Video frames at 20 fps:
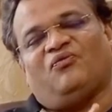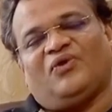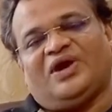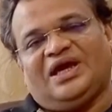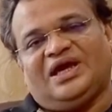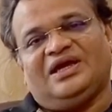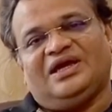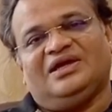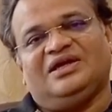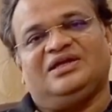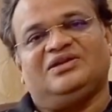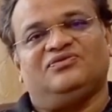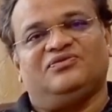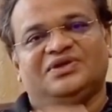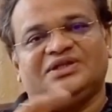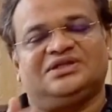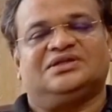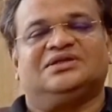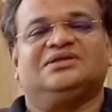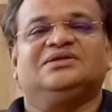way in
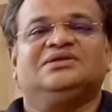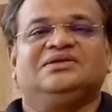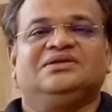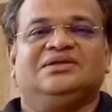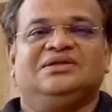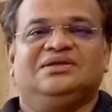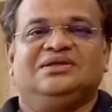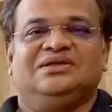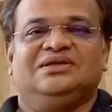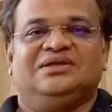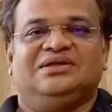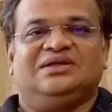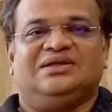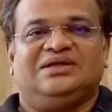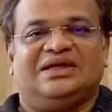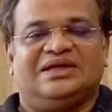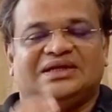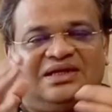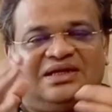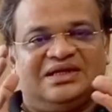which
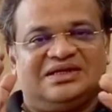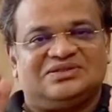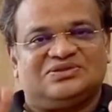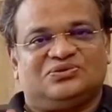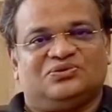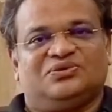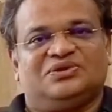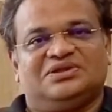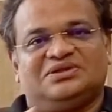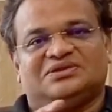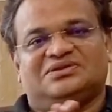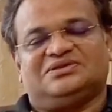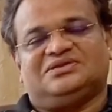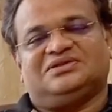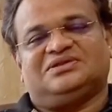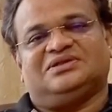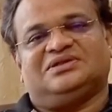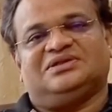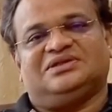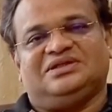data lake storage
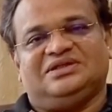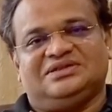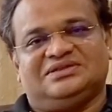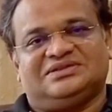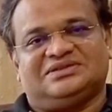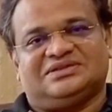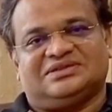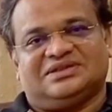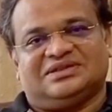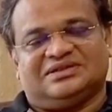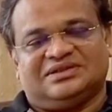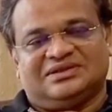is